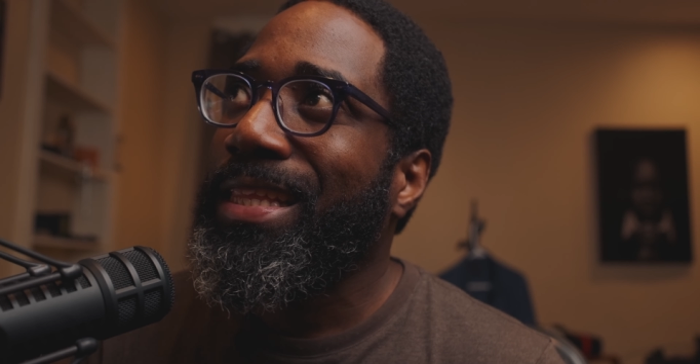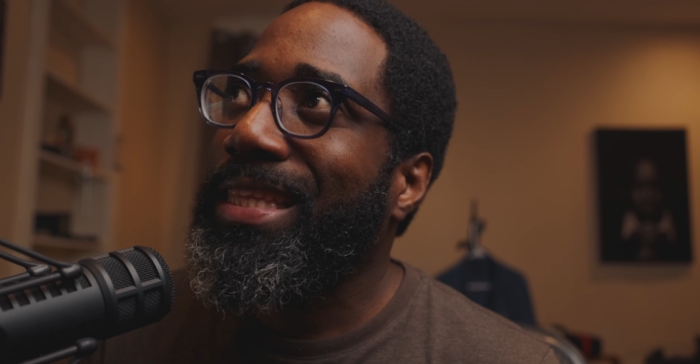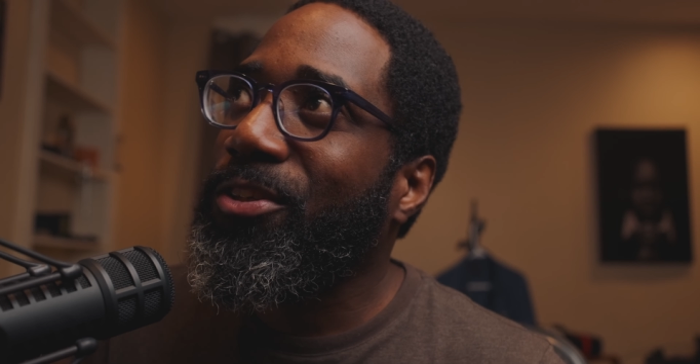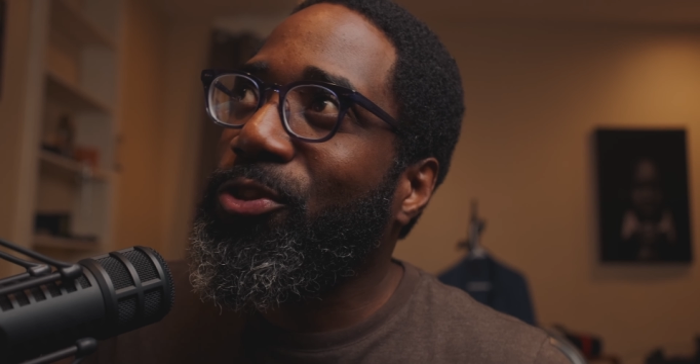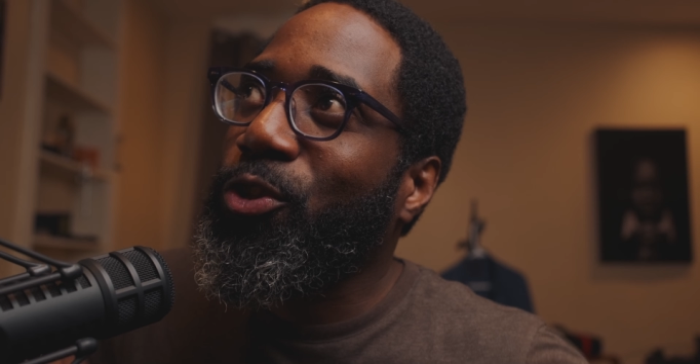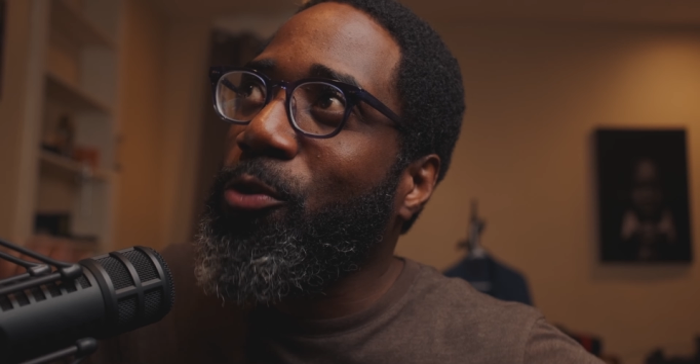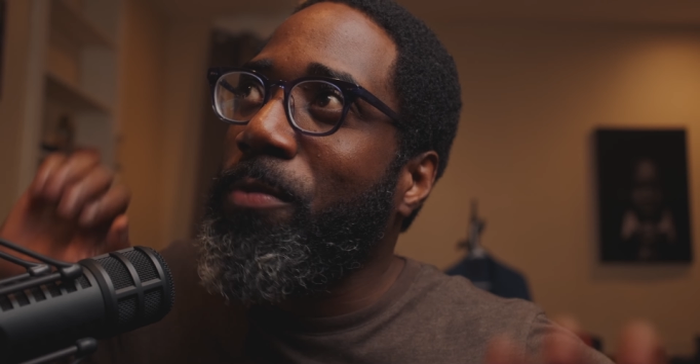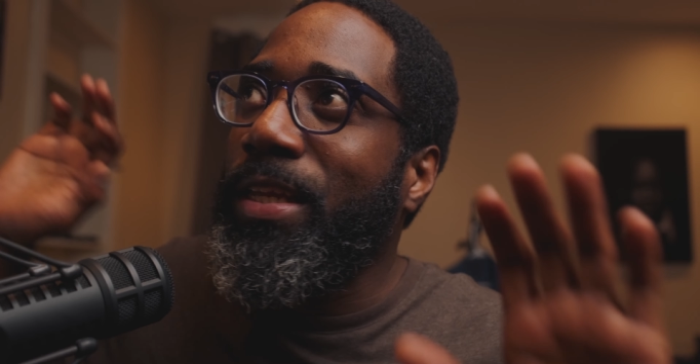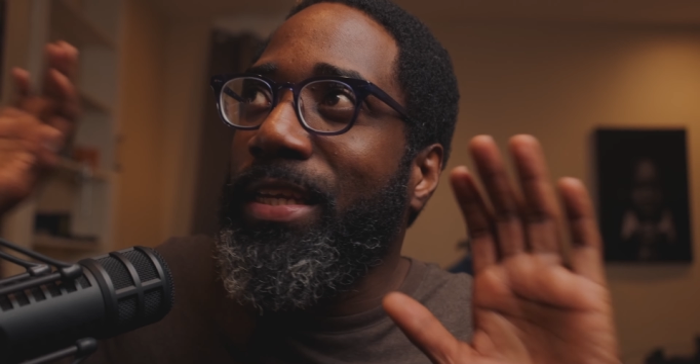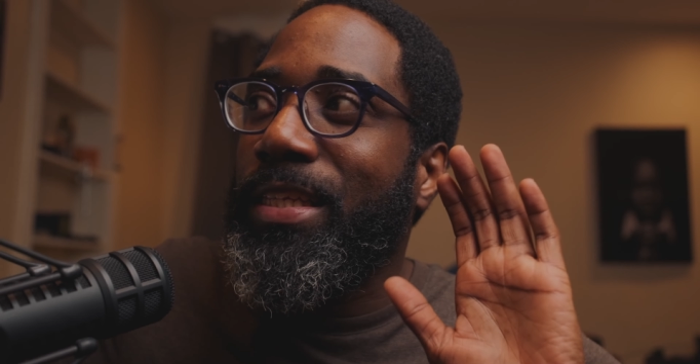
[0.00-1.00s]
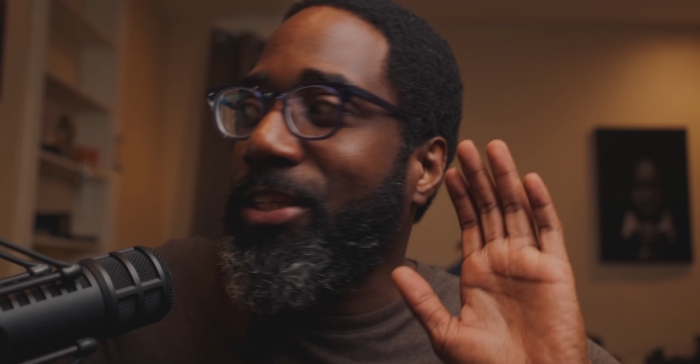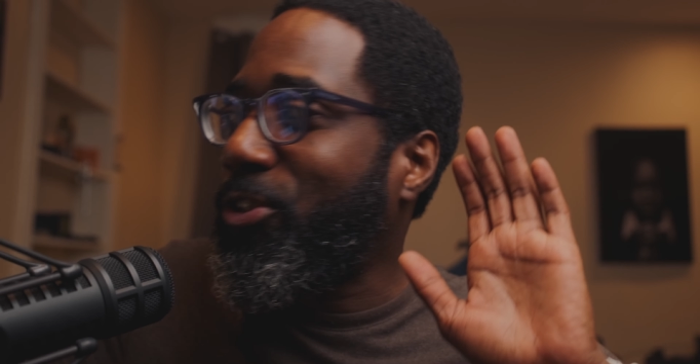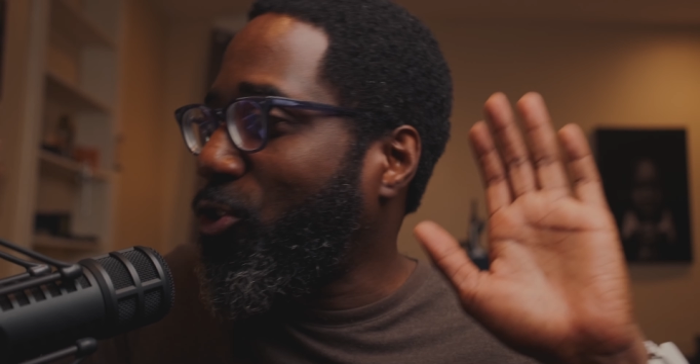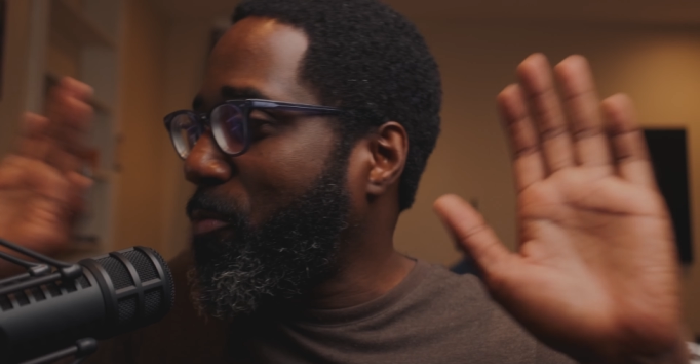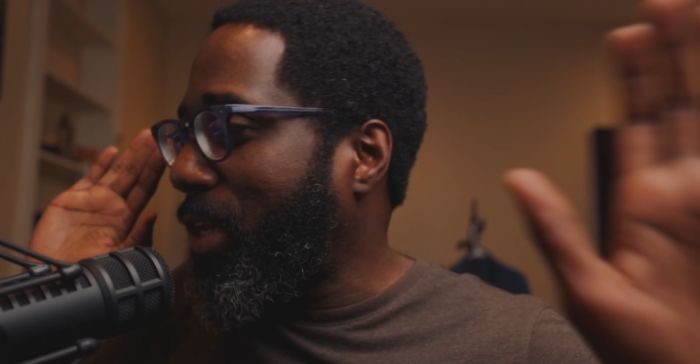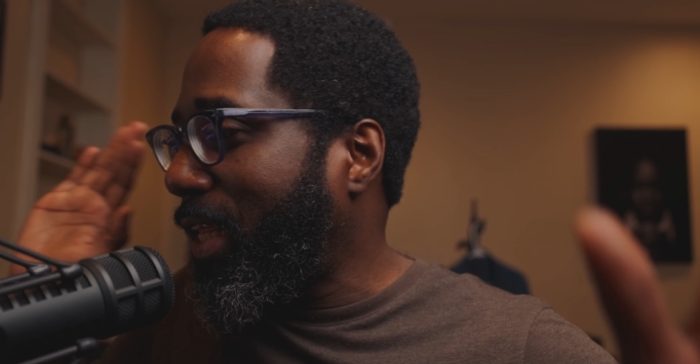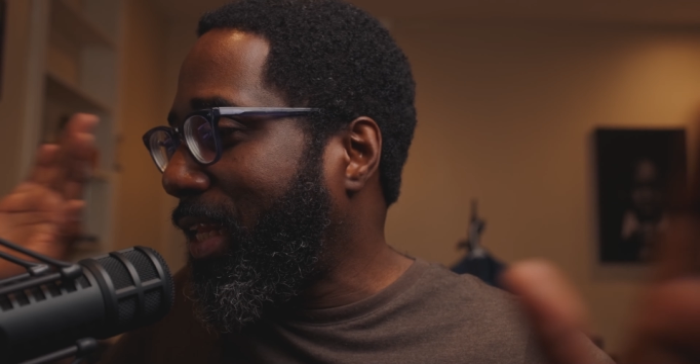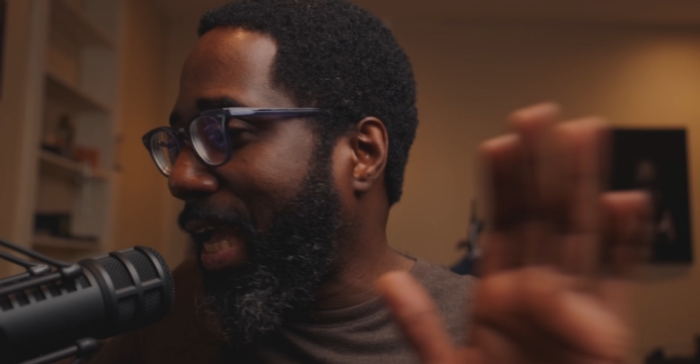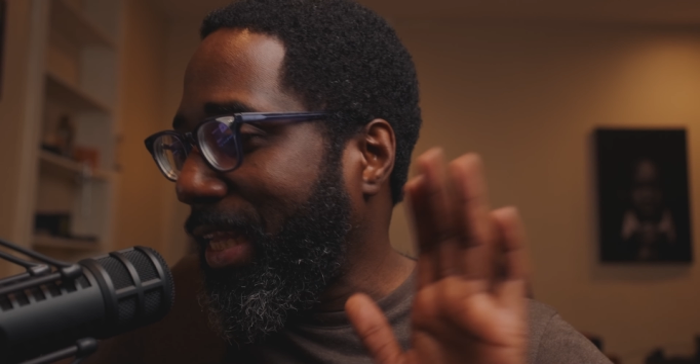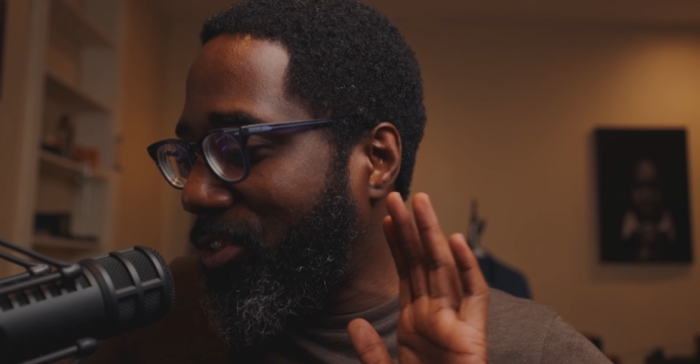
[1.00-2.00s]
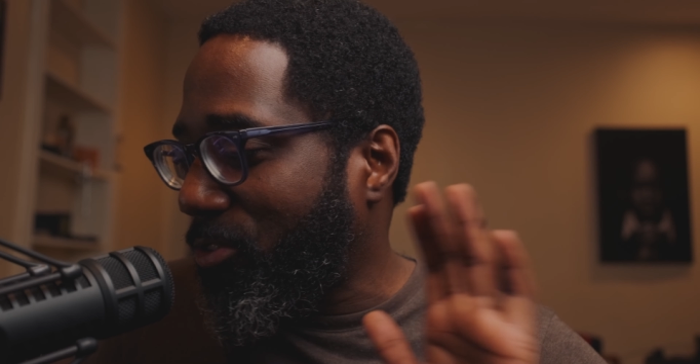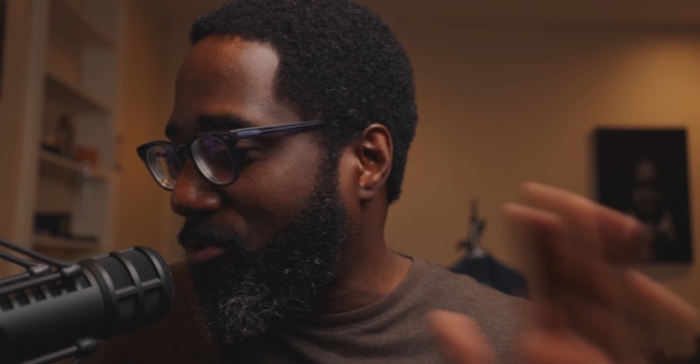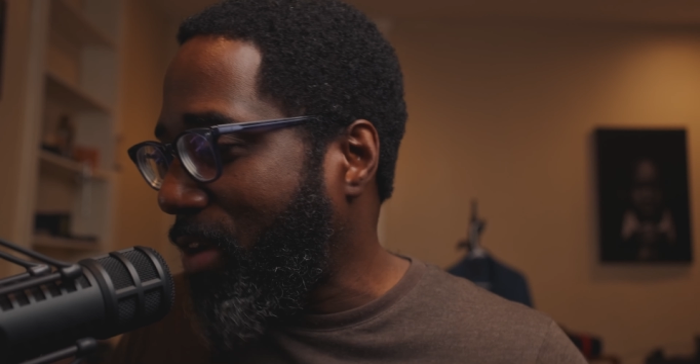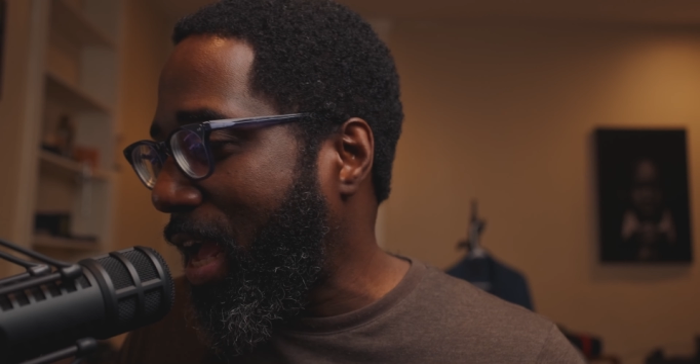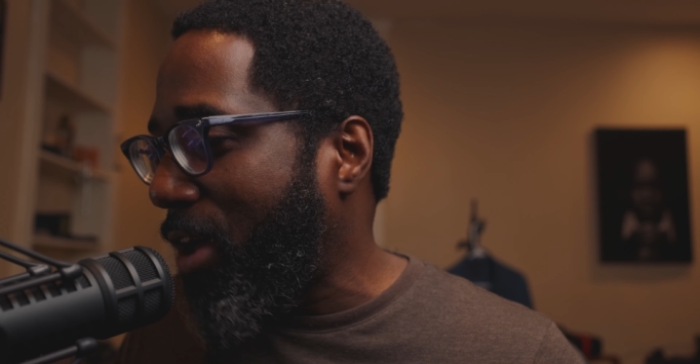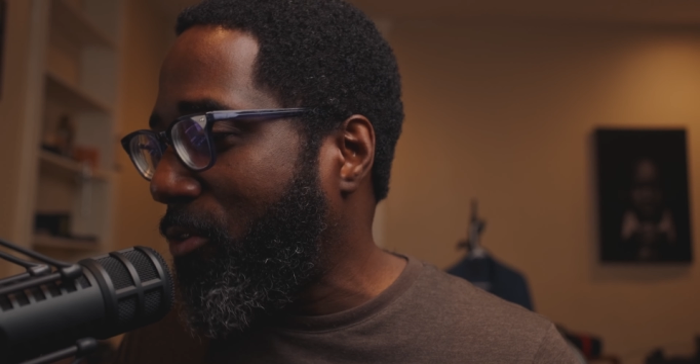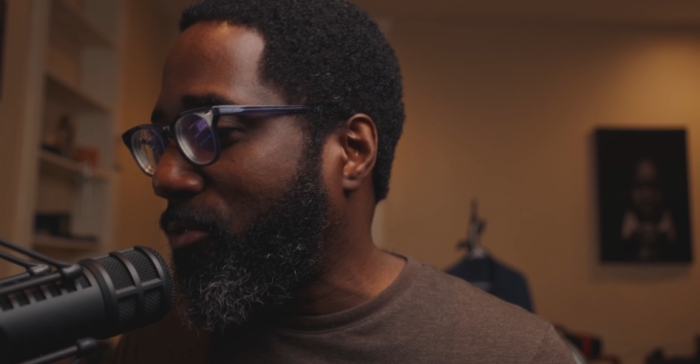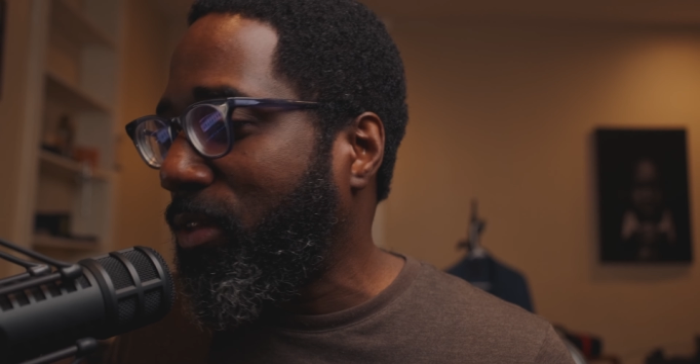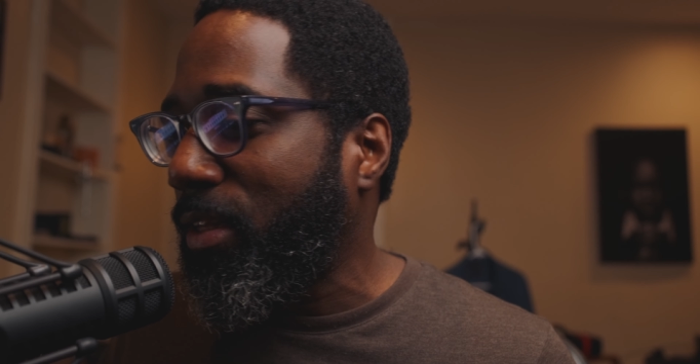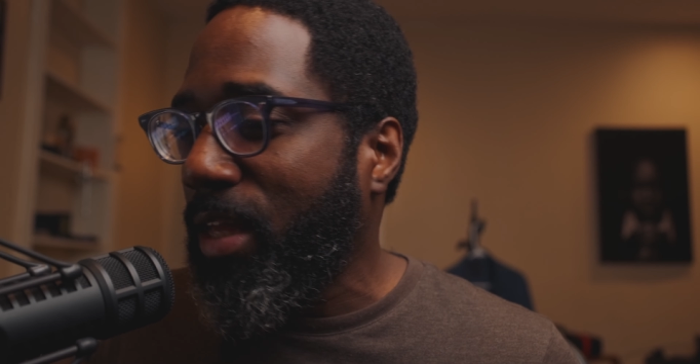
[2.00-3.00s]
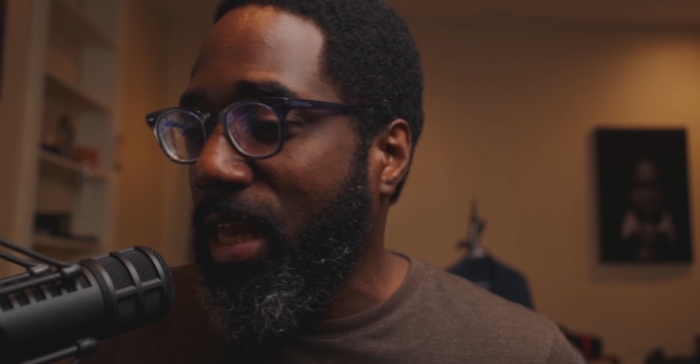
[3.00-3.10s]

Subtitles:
there's so many lights around,